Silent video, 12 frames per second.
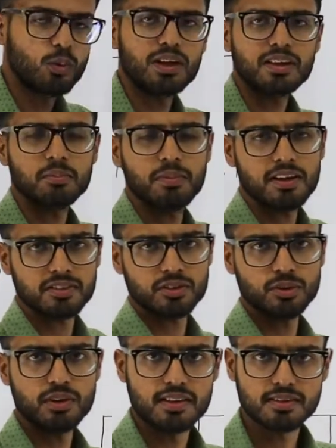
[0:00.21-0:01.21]
Welcome back
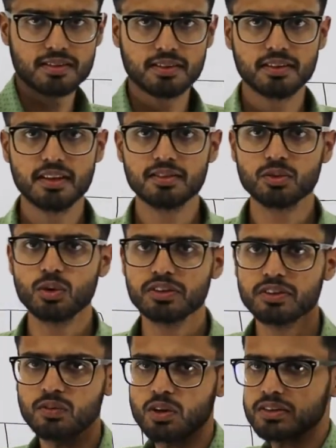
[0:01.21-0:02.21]
students. This
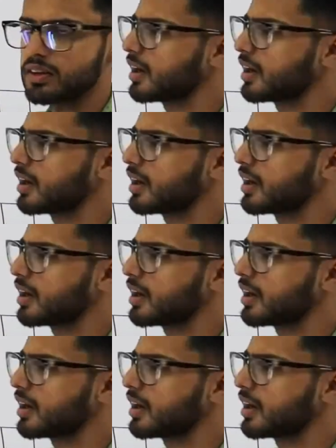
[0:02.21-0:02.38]
question was